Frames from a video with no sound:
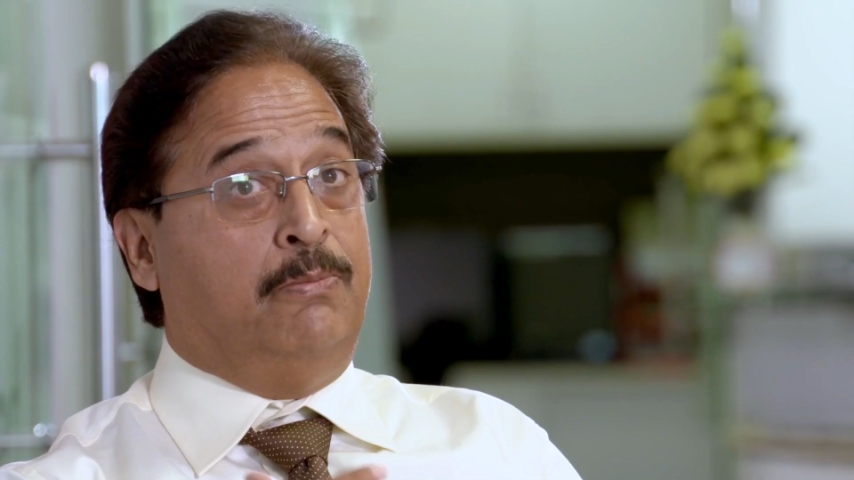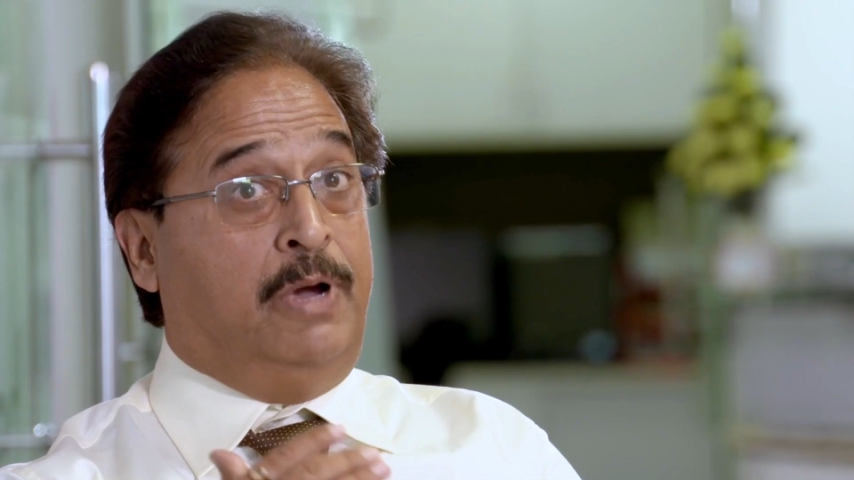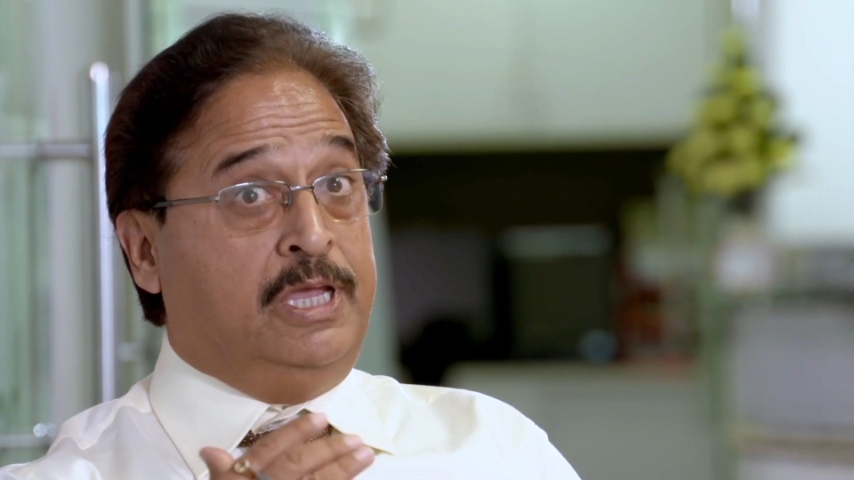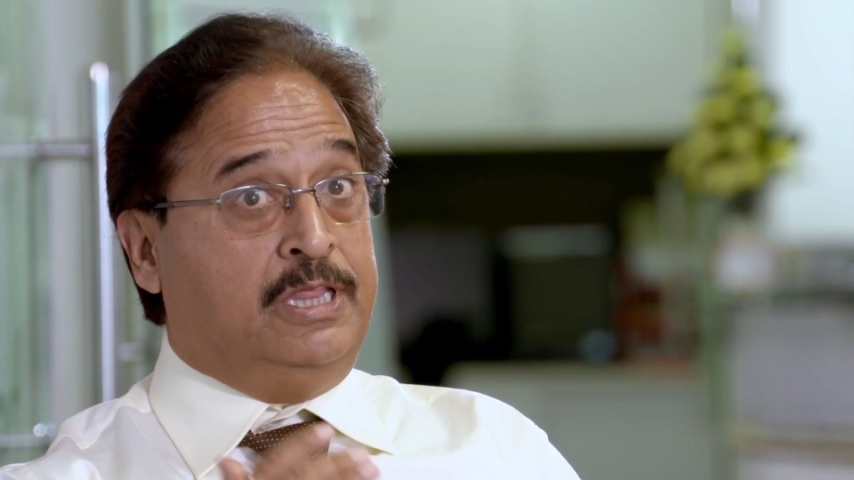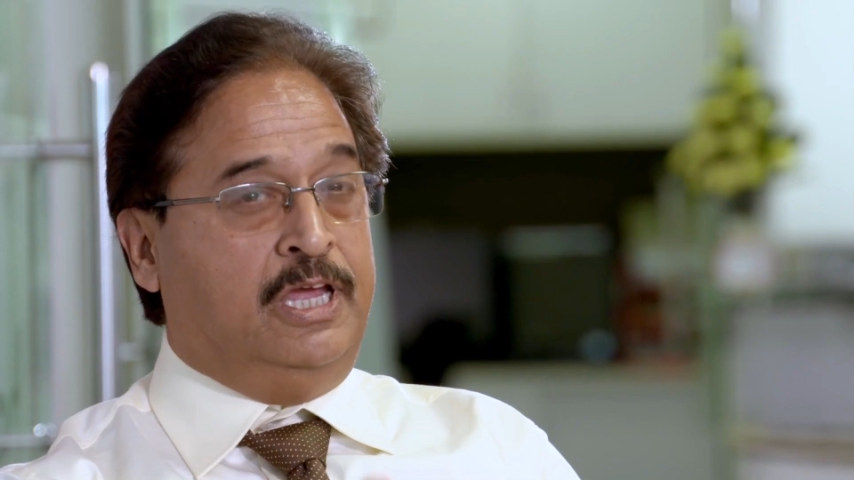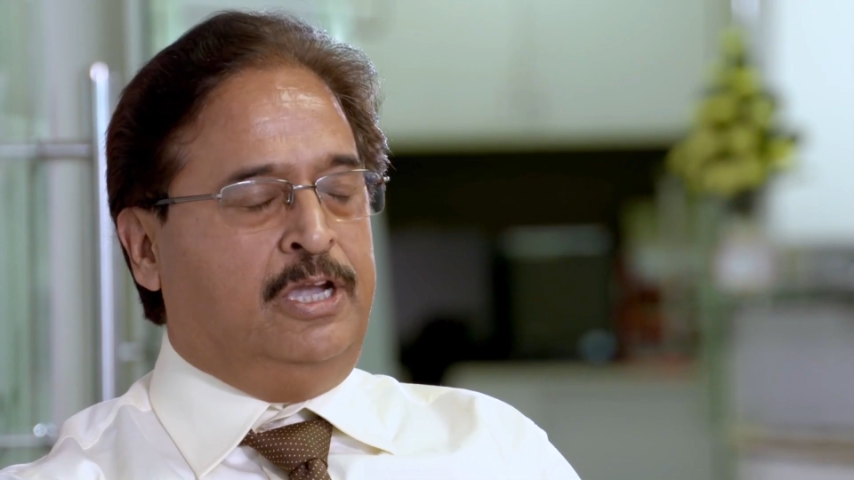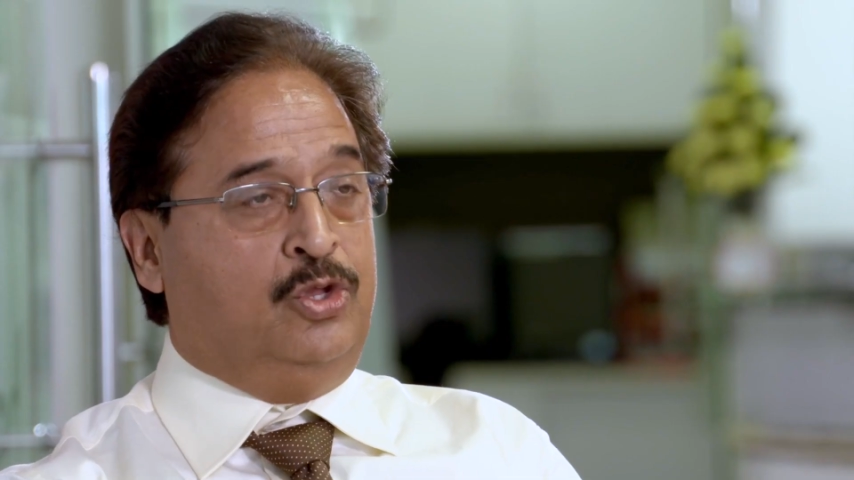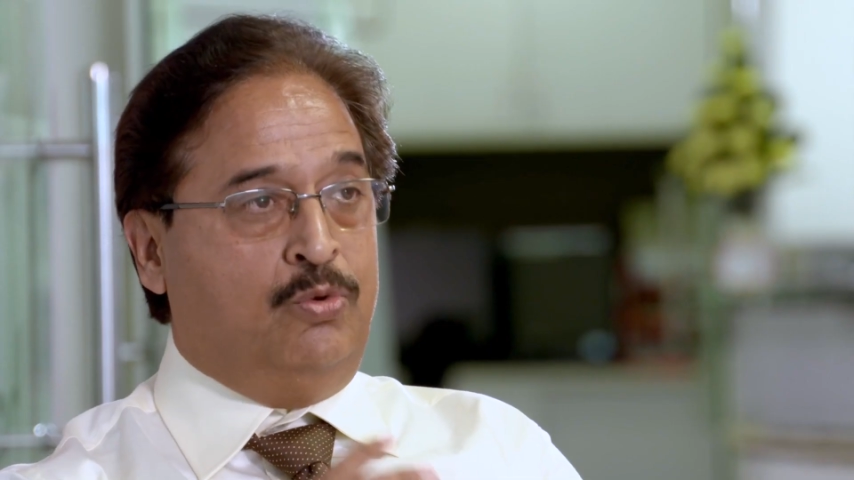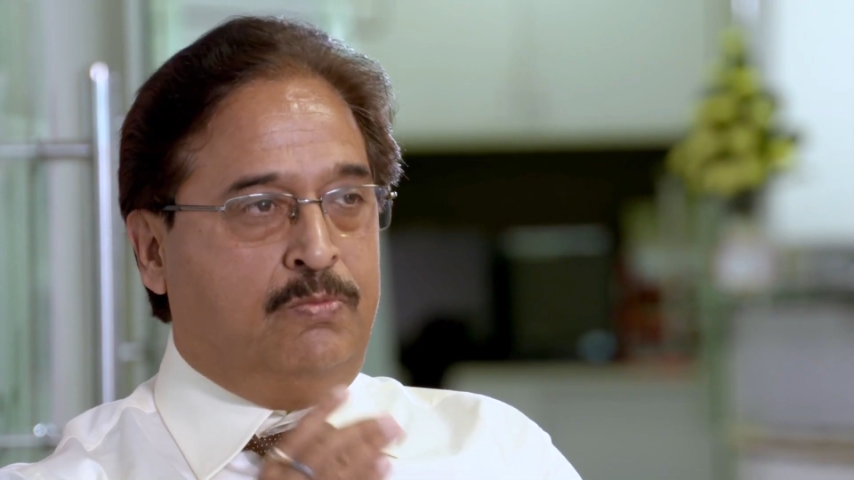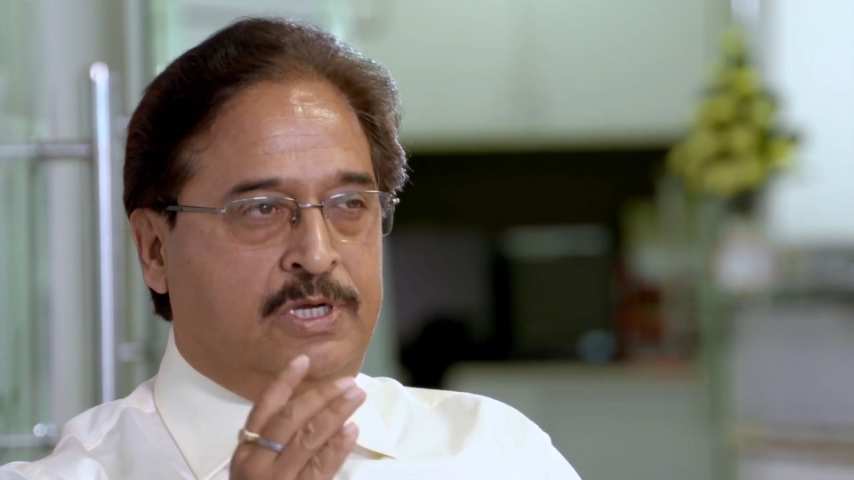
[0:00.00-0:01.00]
By that,
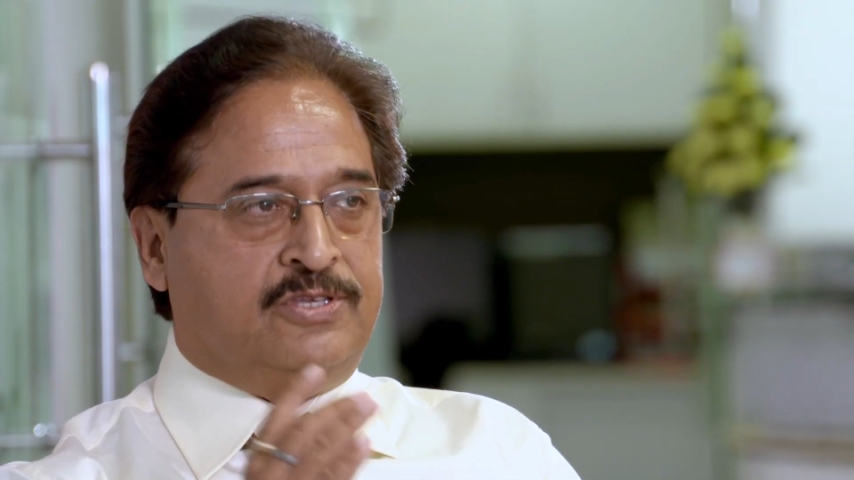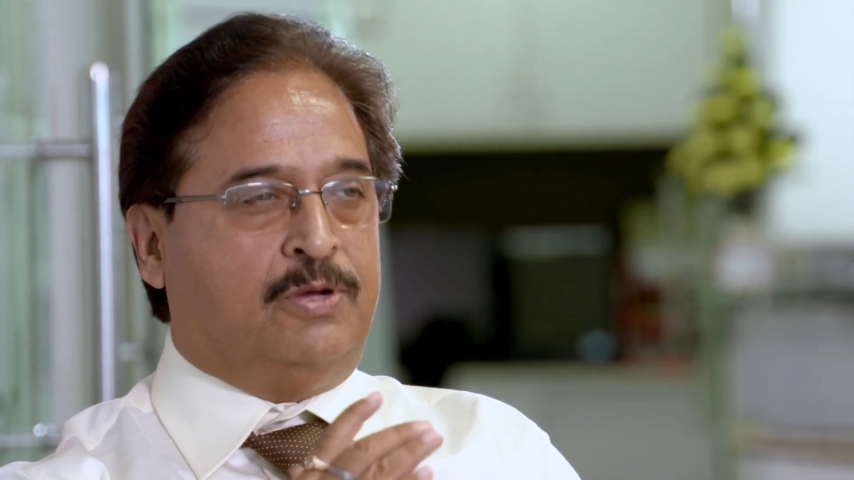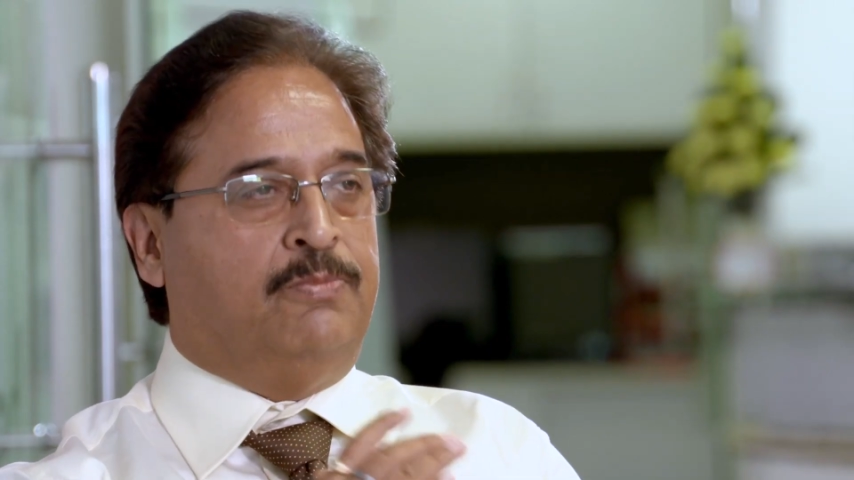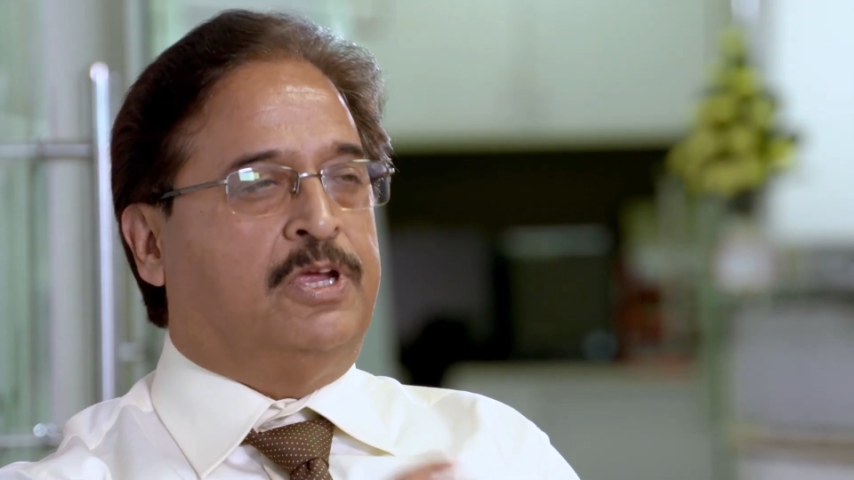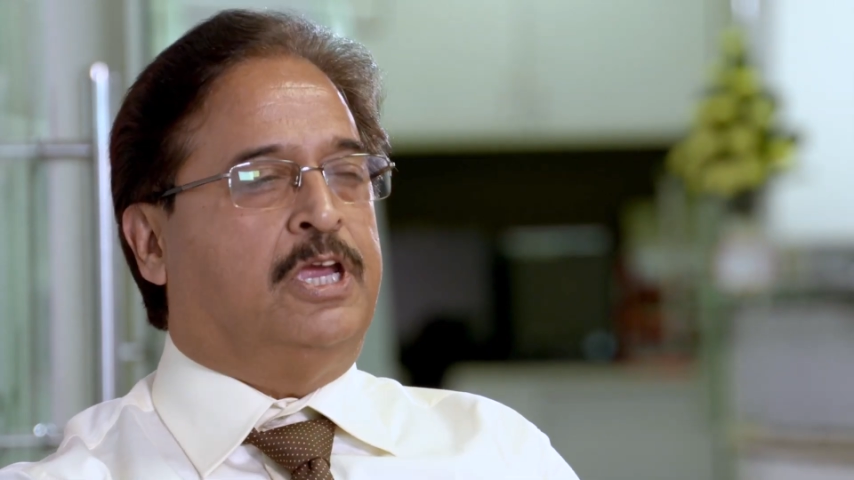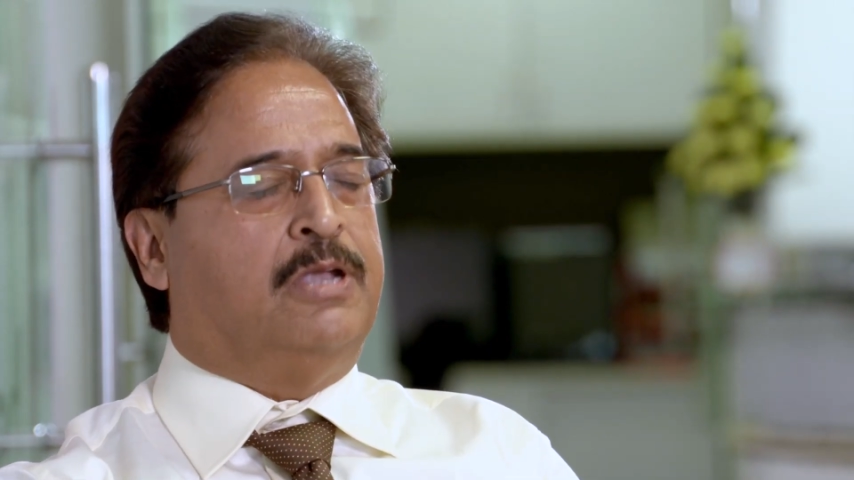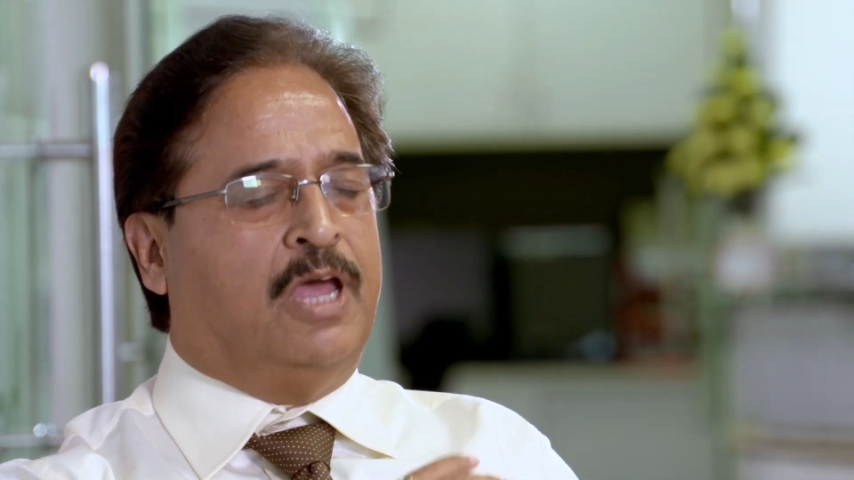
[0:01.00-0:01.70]
you must communicate.